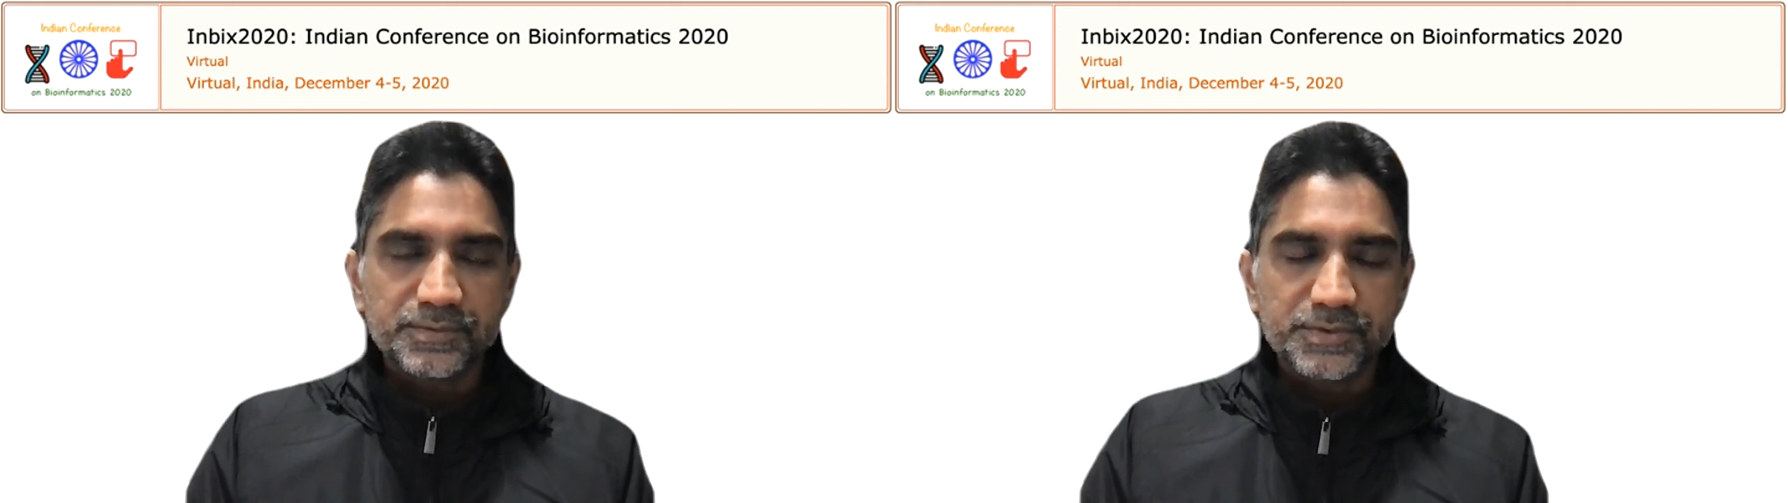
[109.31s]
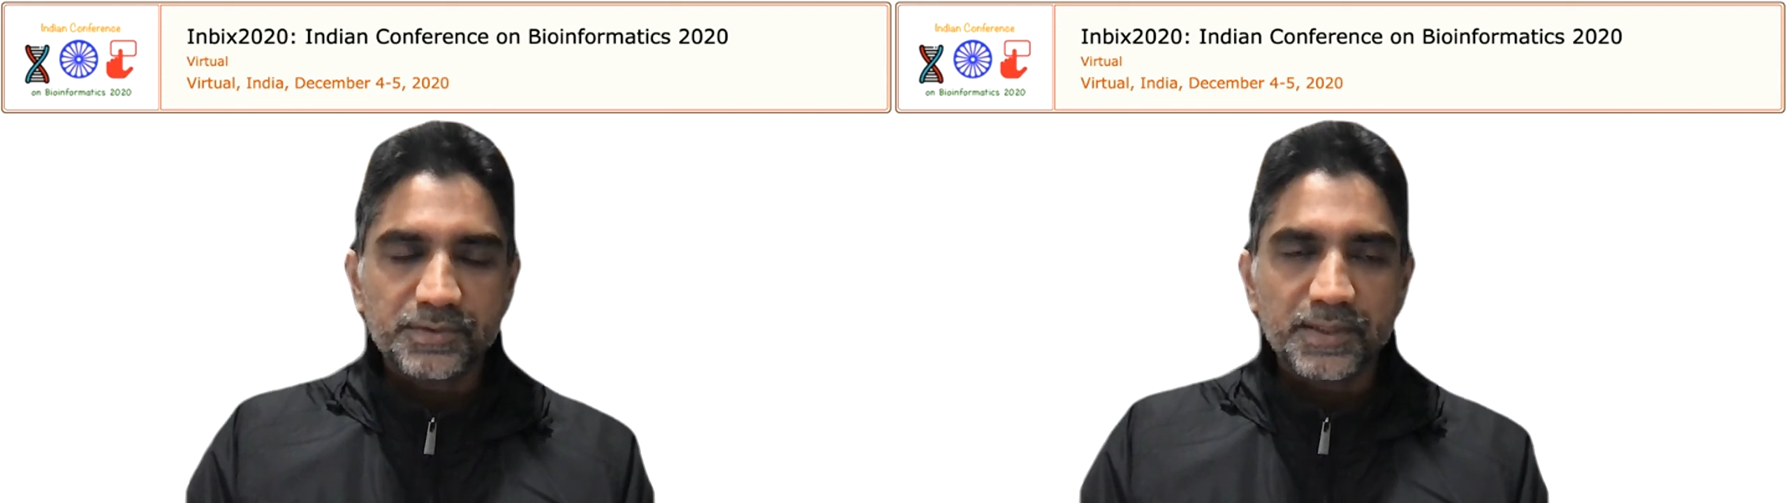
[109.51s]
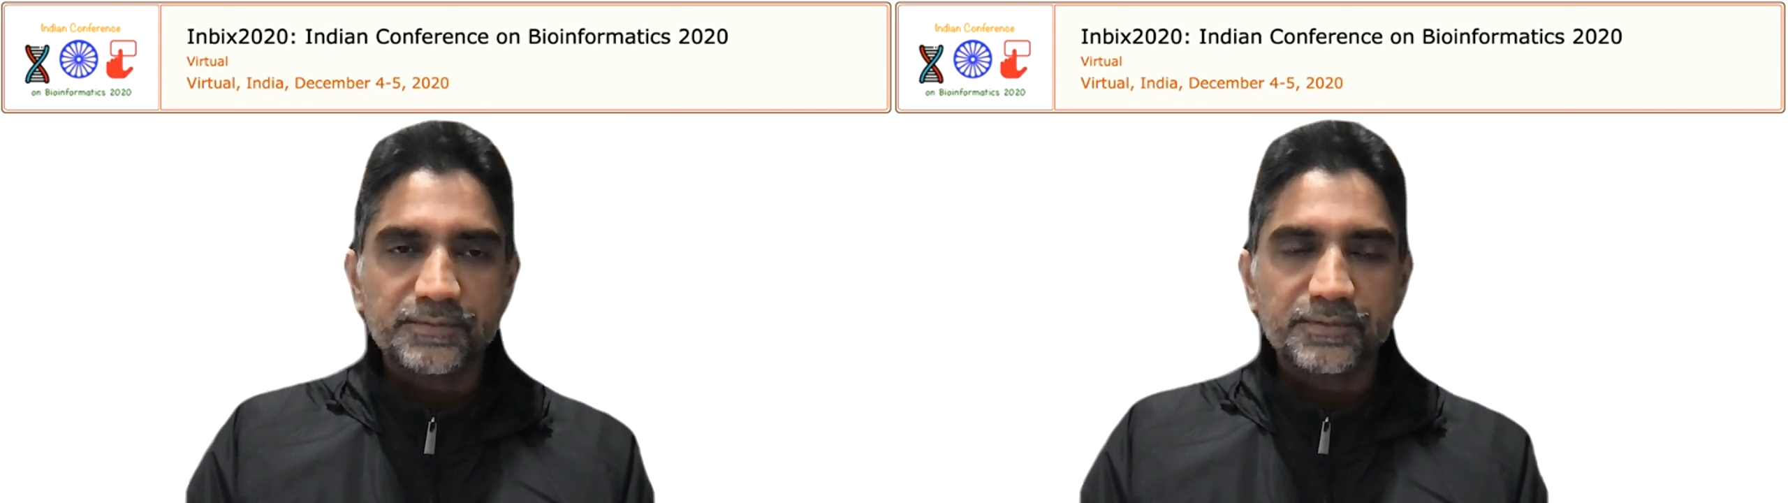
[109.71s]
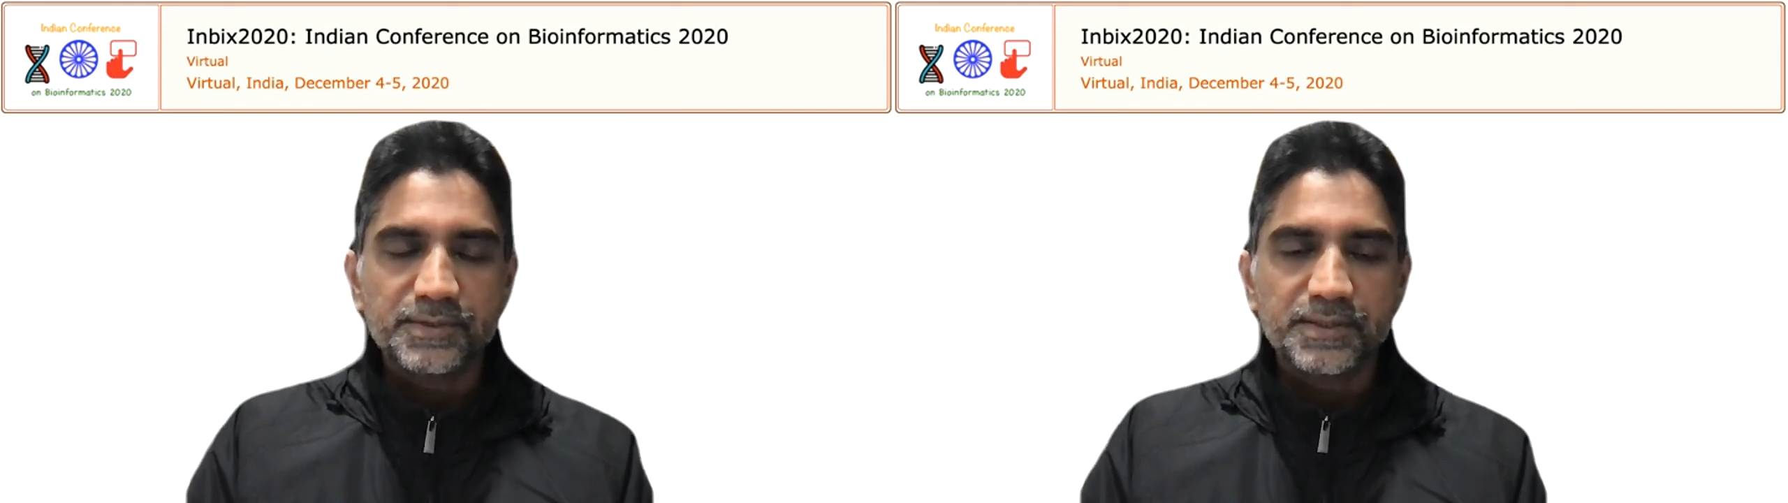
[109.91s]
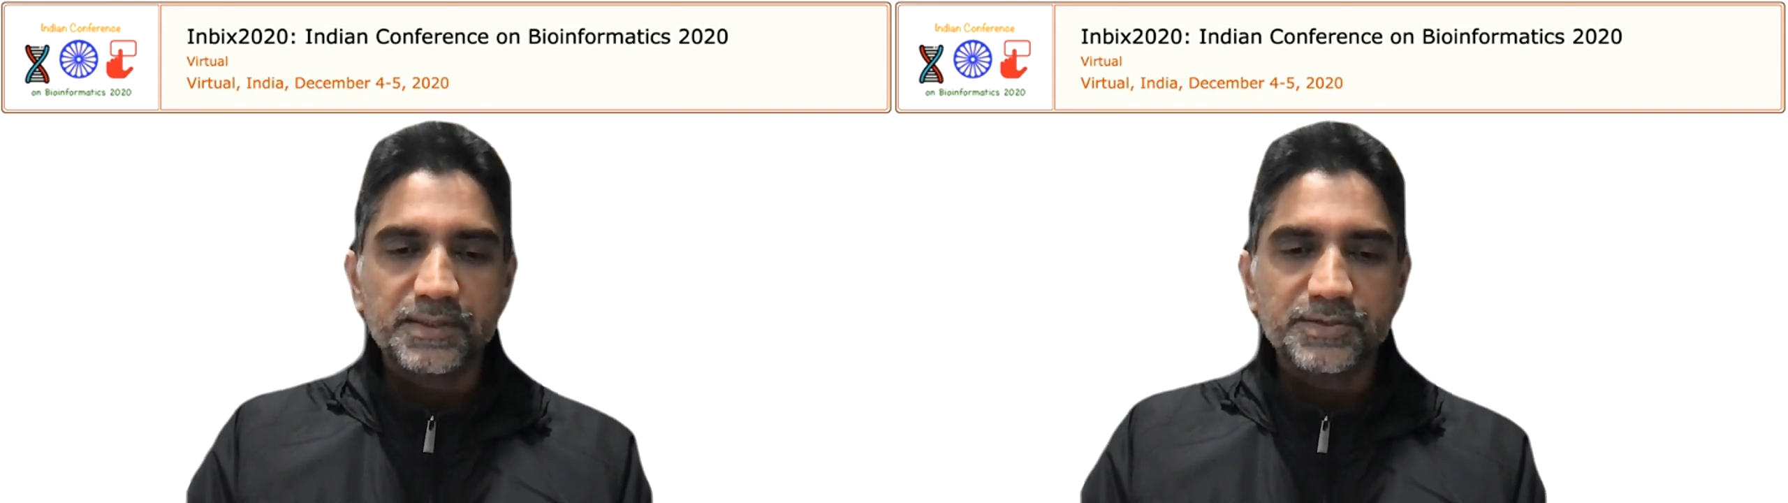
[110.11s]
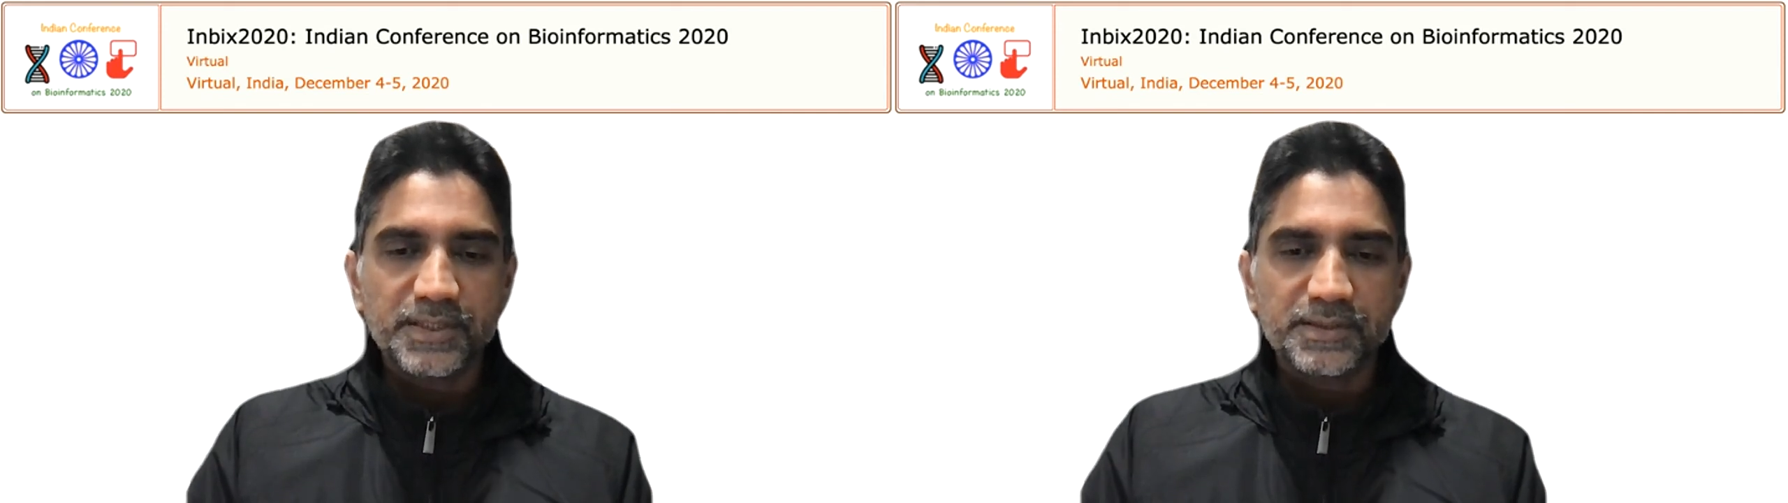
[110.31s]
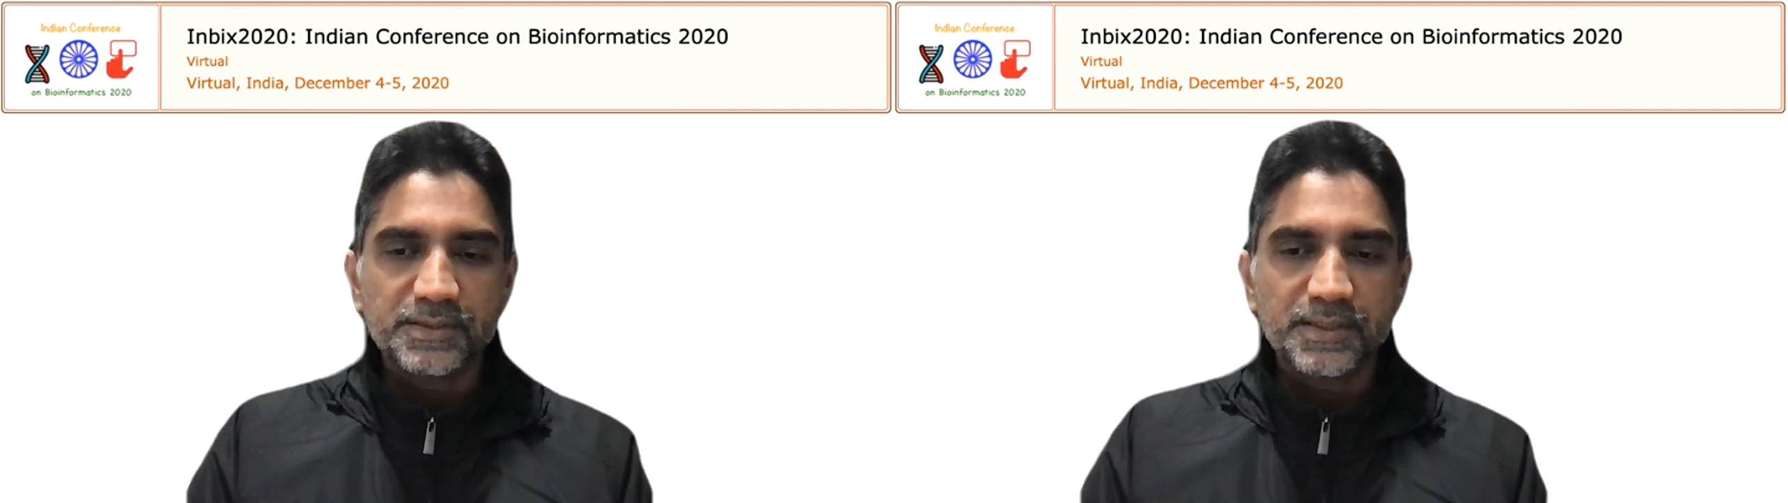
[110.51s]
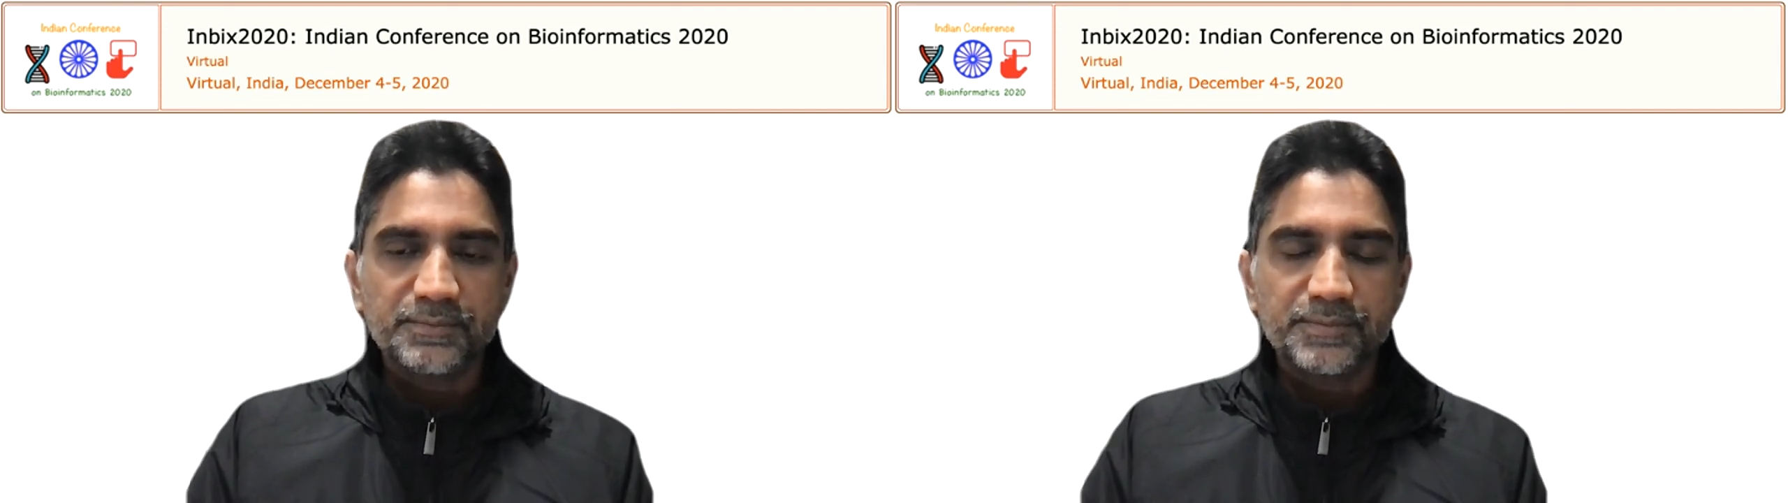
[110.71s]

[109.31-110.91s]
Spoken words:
strive for that agenda,